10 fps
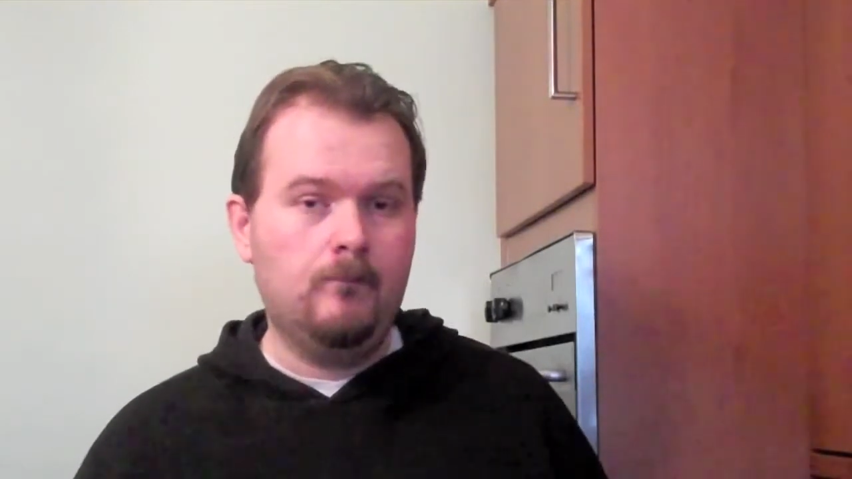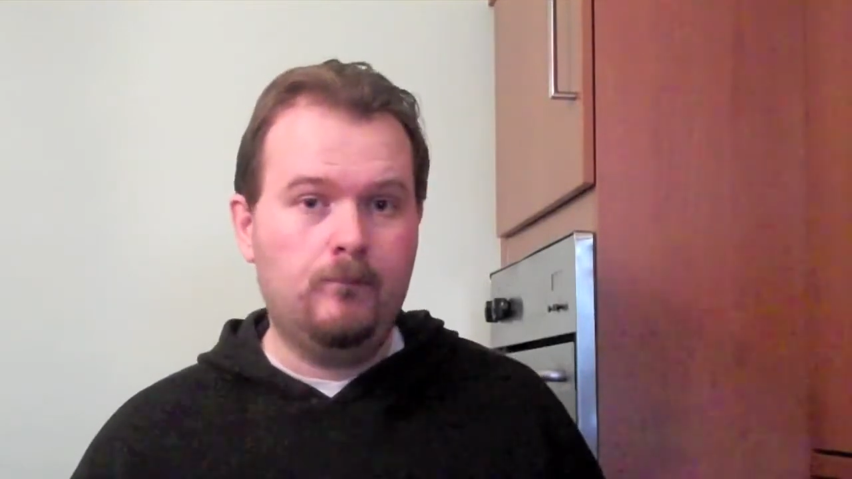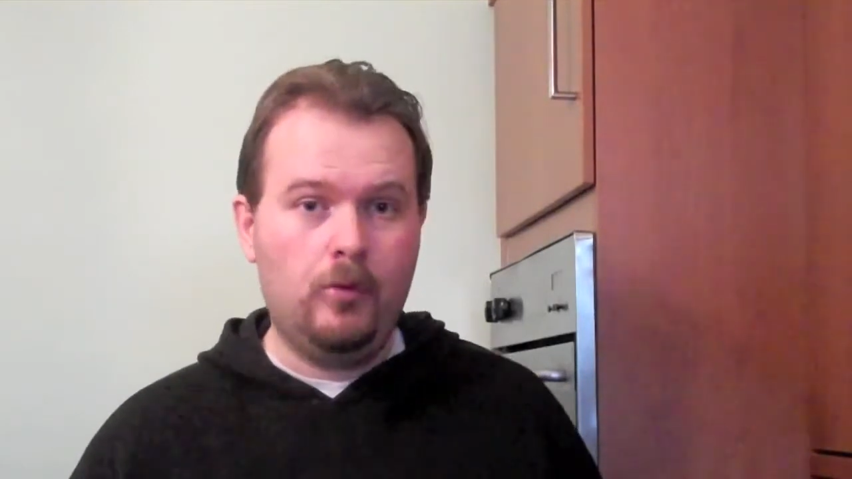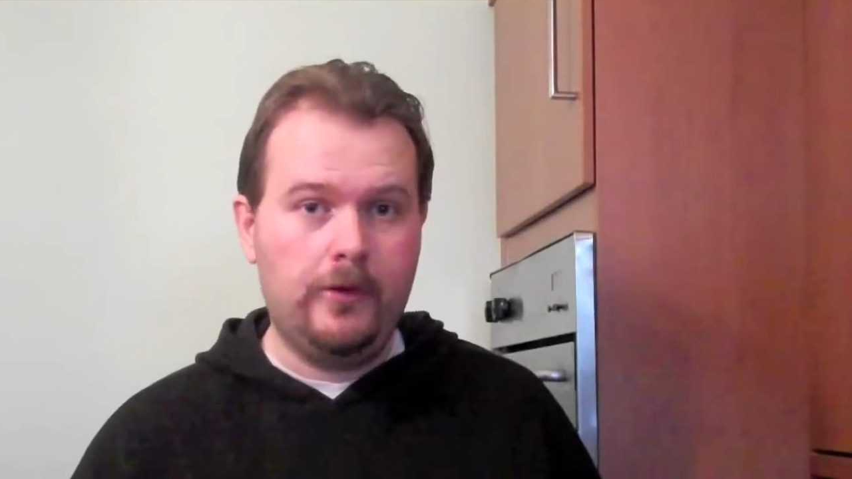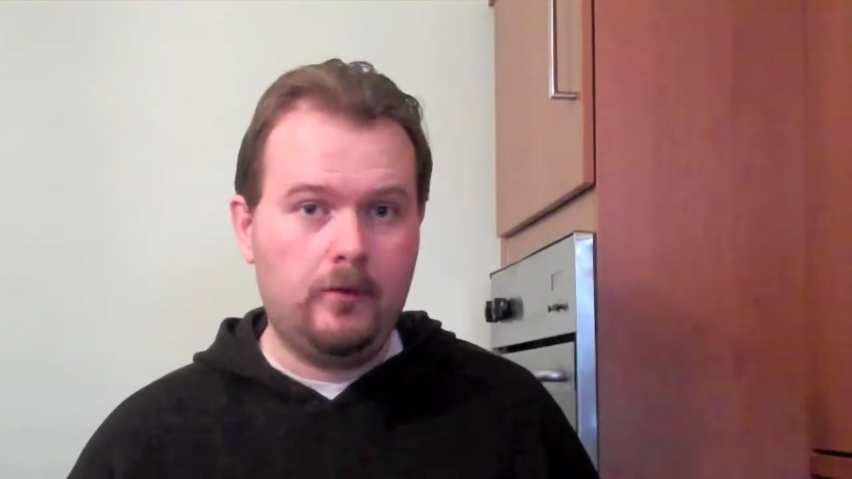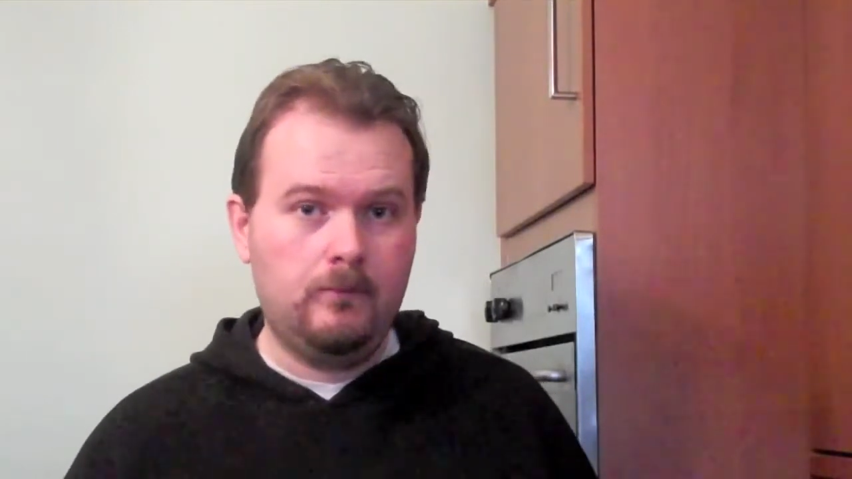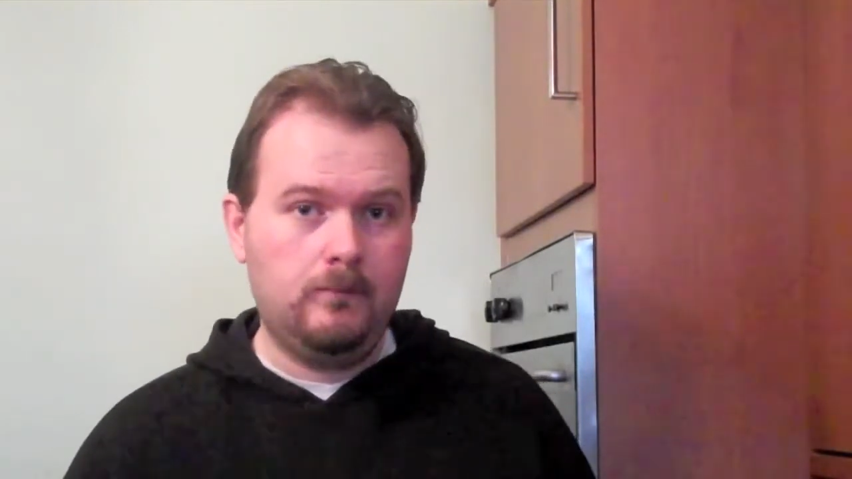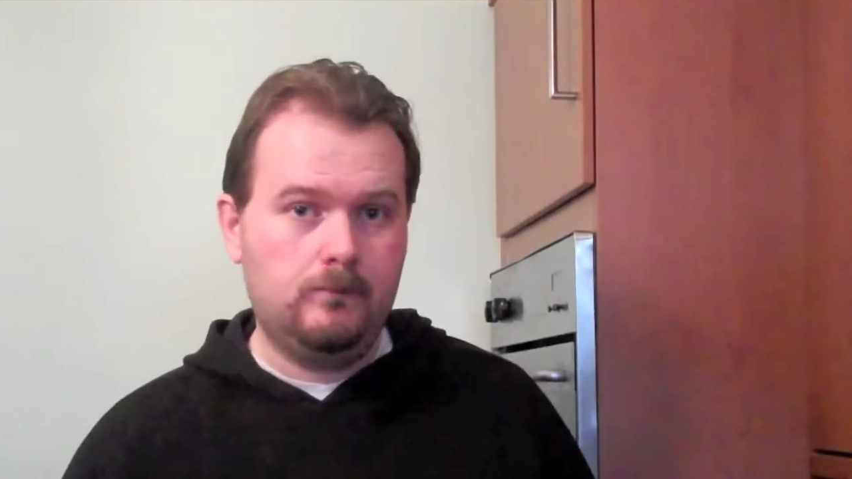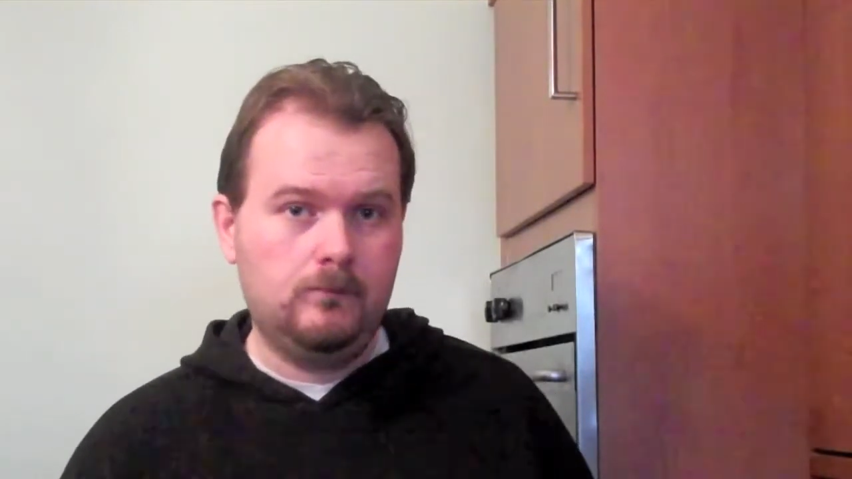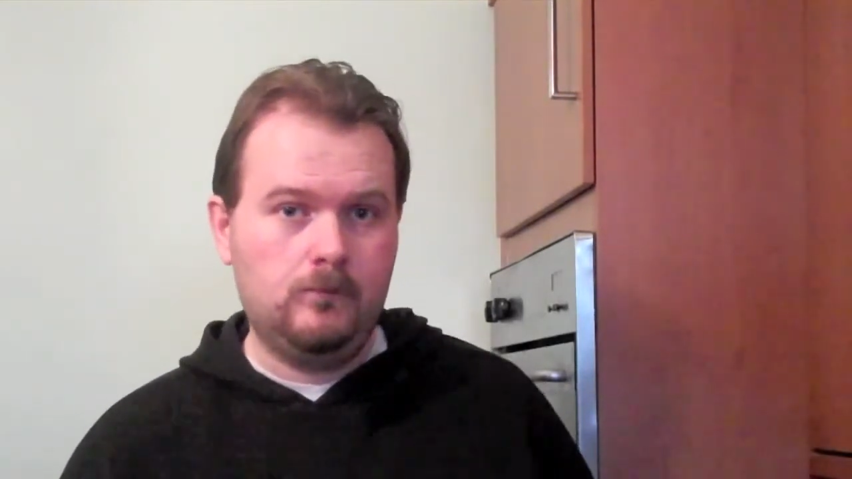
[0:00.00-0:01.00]
bouillon
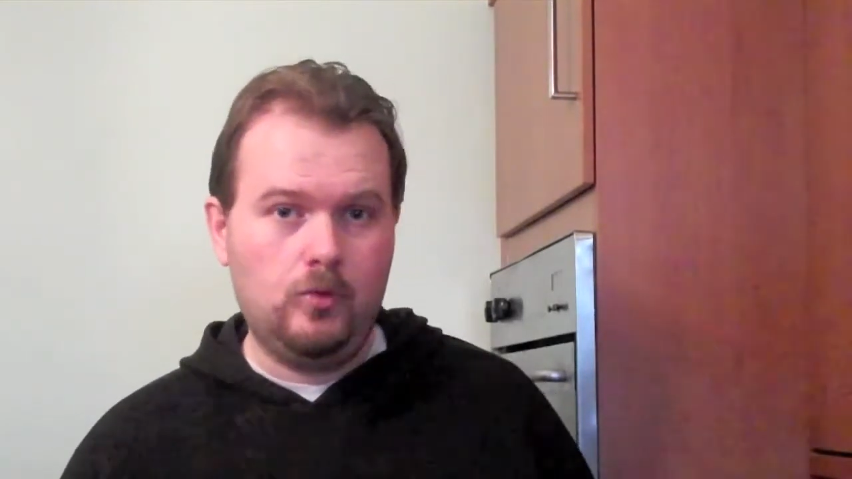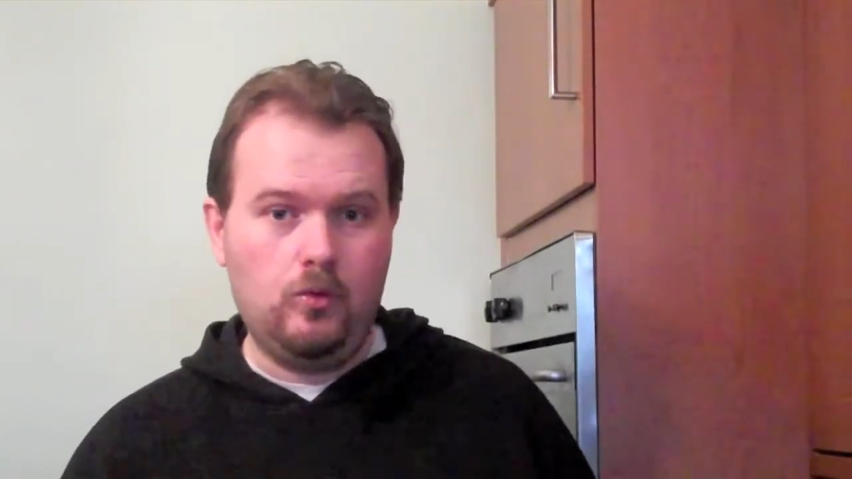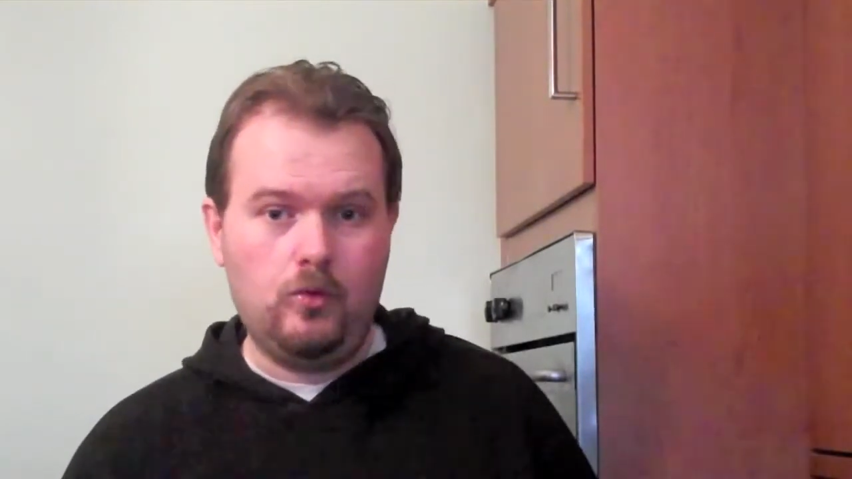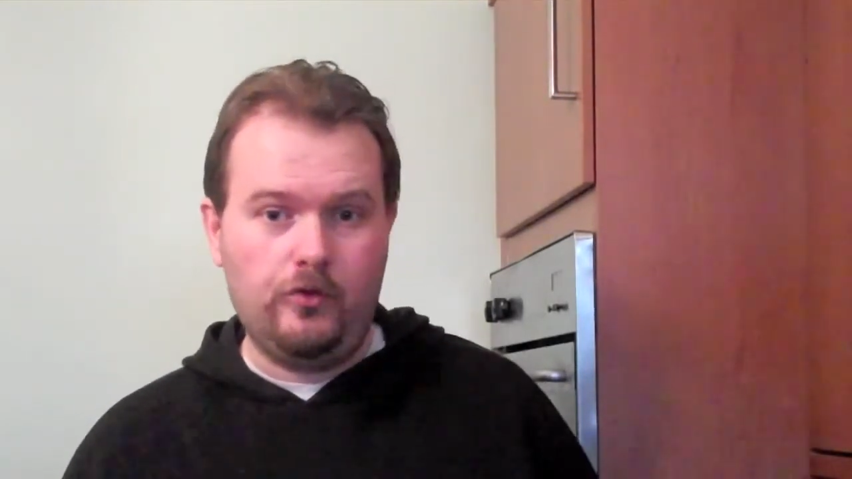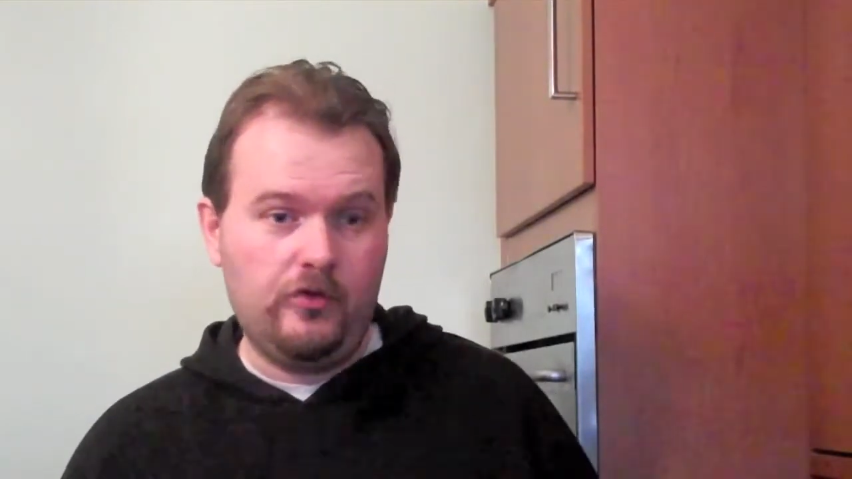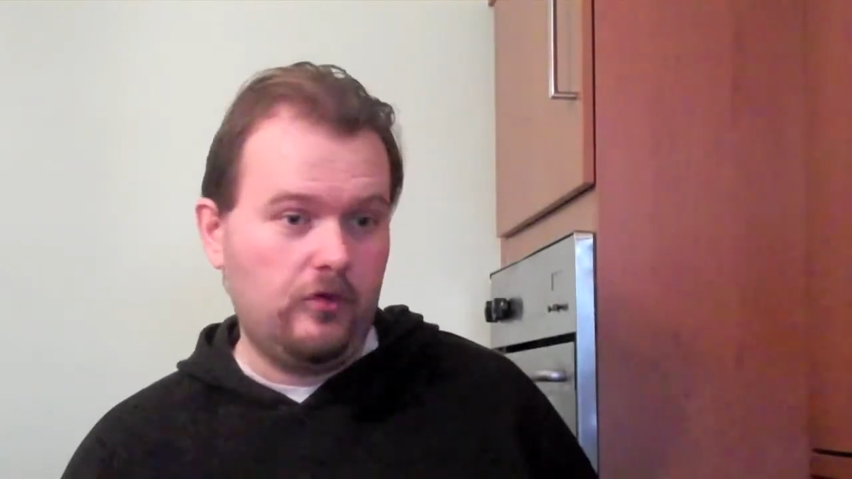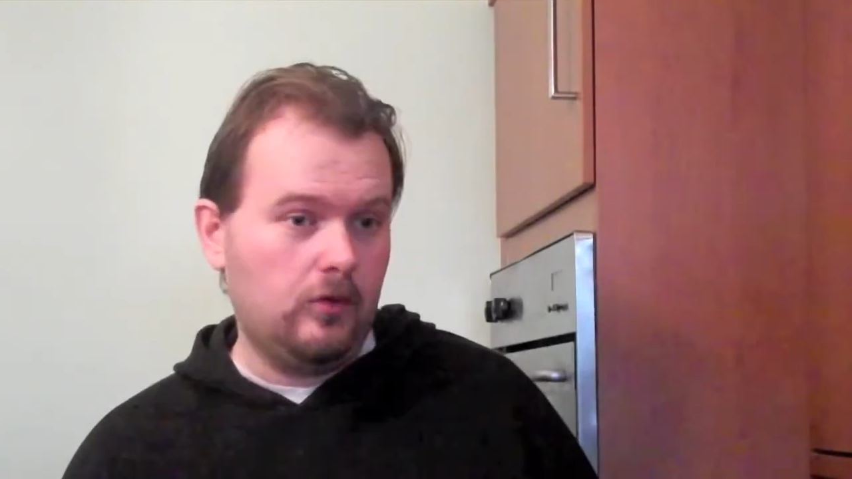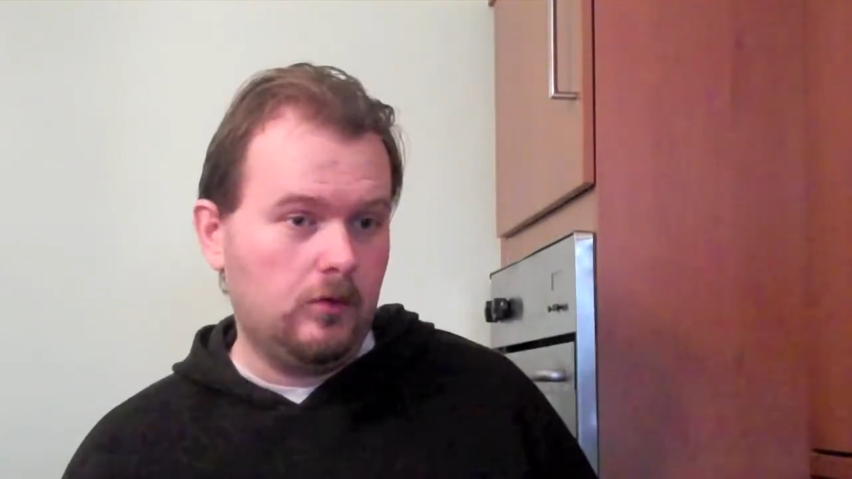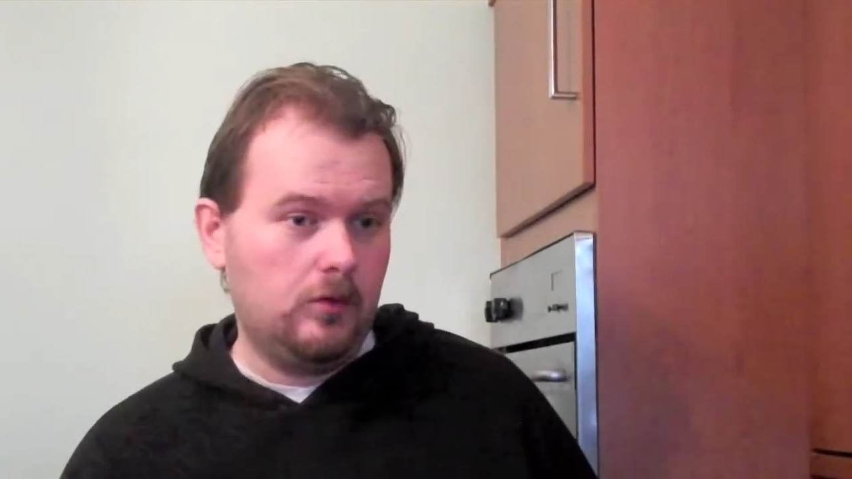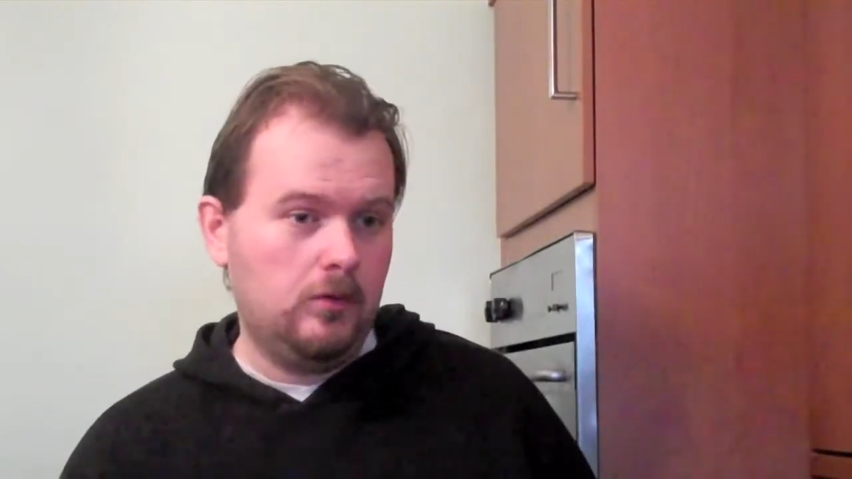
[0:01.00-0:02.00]
or
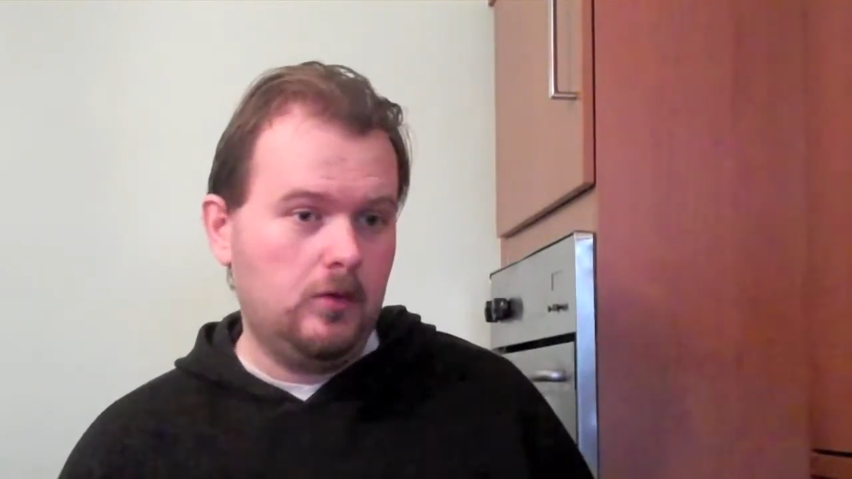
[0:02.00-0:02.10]
stock,